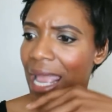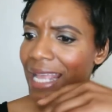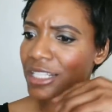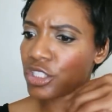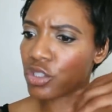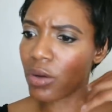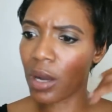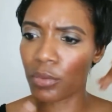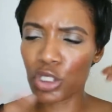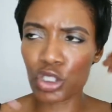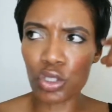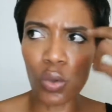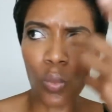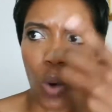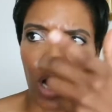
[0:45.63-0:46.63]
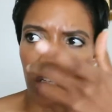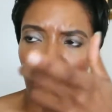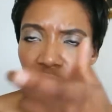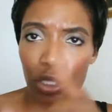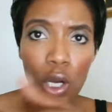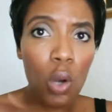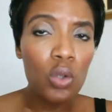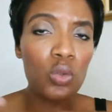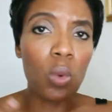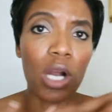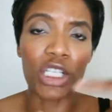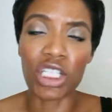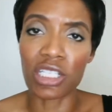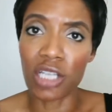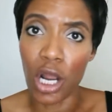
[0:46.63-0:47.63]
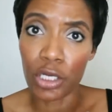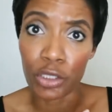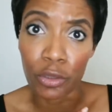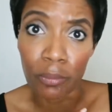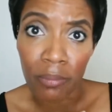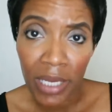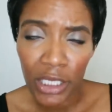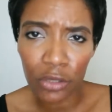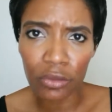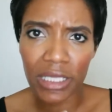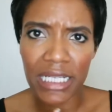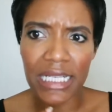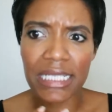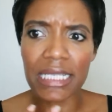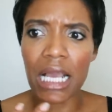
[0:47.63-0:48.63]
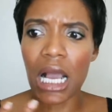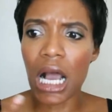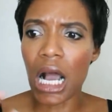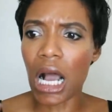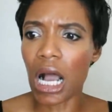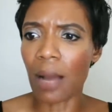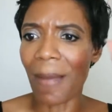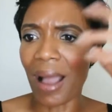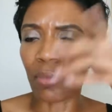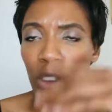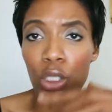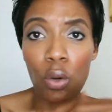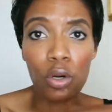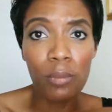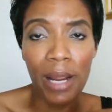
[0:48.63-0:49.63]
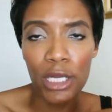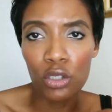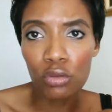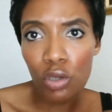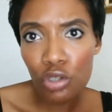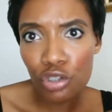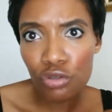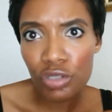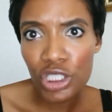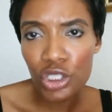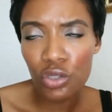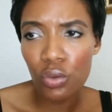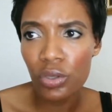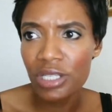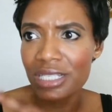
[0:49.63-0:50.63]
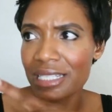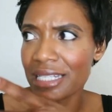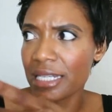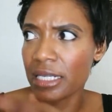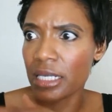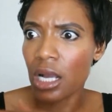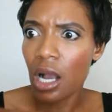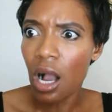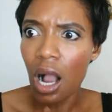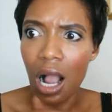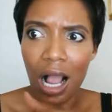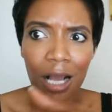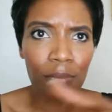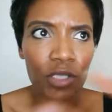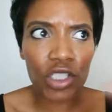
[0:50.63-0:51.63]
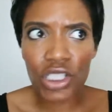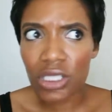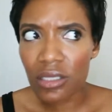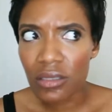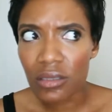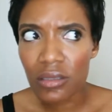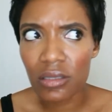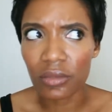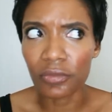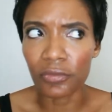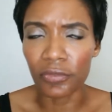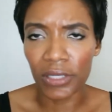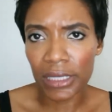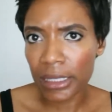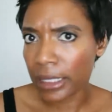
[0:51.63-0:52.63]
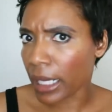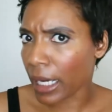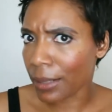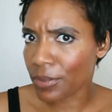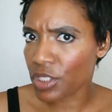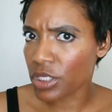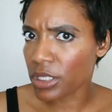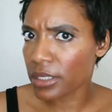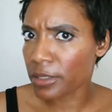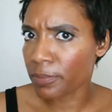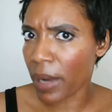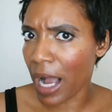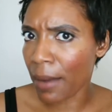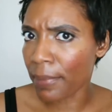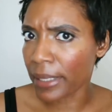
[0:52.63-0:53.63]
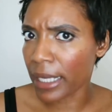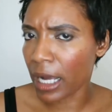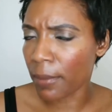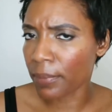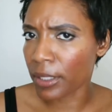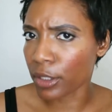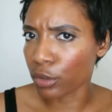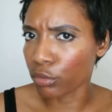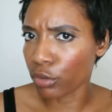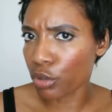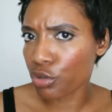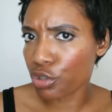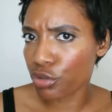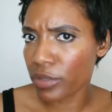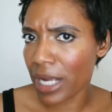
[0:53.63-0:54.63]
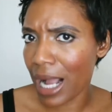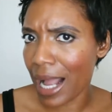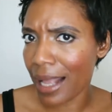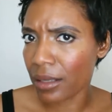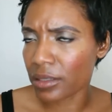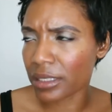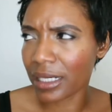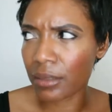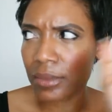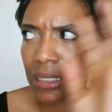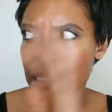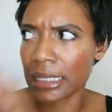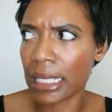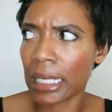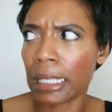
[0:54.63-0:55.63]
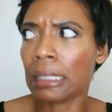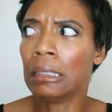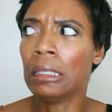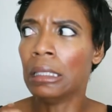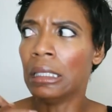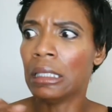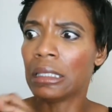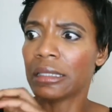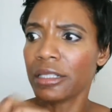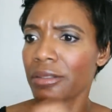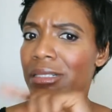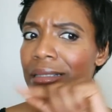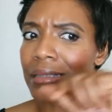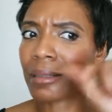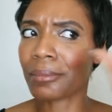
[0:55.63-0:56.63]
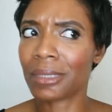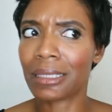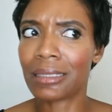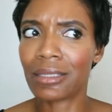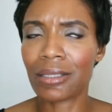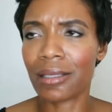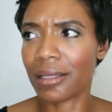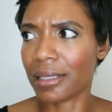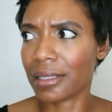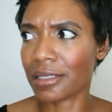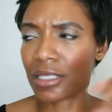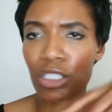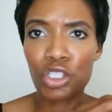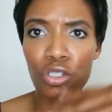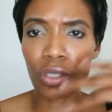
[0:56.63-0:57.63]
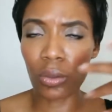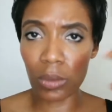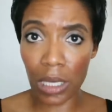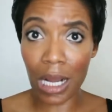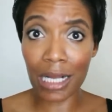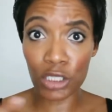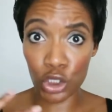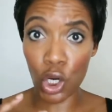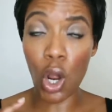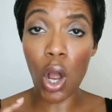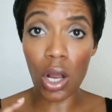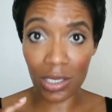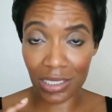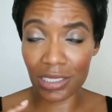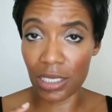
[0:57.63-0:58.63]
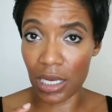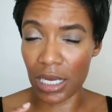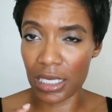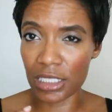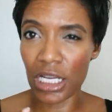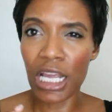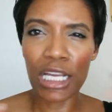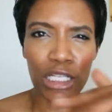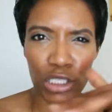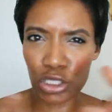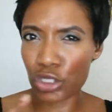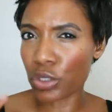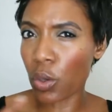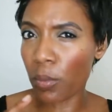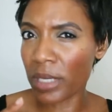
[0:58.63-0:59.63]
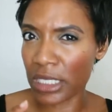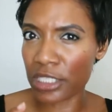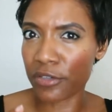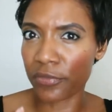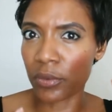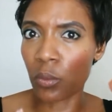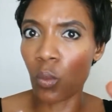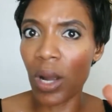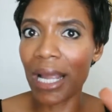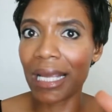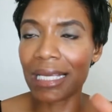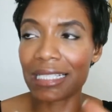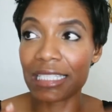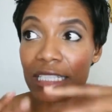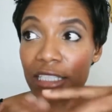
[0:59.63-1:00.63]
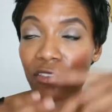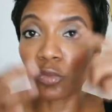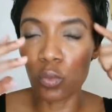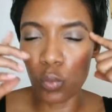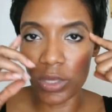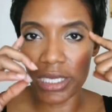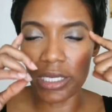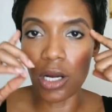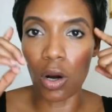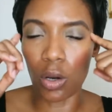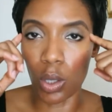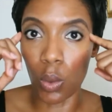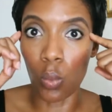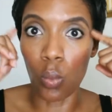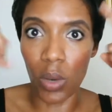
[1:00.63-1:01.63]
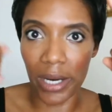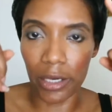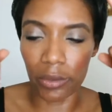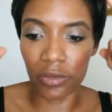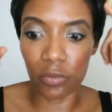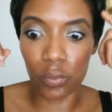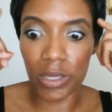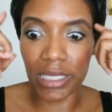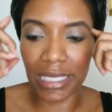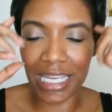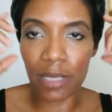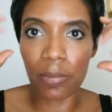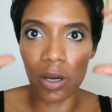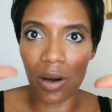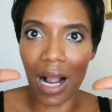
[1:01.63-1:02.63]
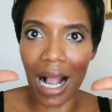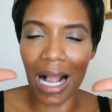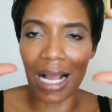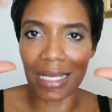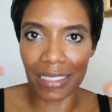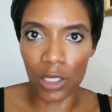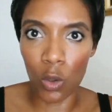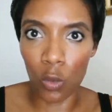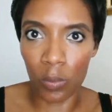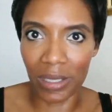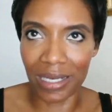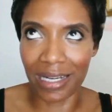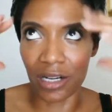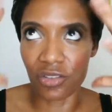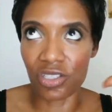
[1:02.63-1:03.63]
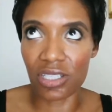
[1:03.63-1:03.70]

And so I would start watching those, watching documentaries. Um, I would go to my grocery store and see options of vegan options popping up in the grocery aisles. And I would say, there's something to this, because you know God talks to us in so many different ways if we are aware, if we keep our eyes open and our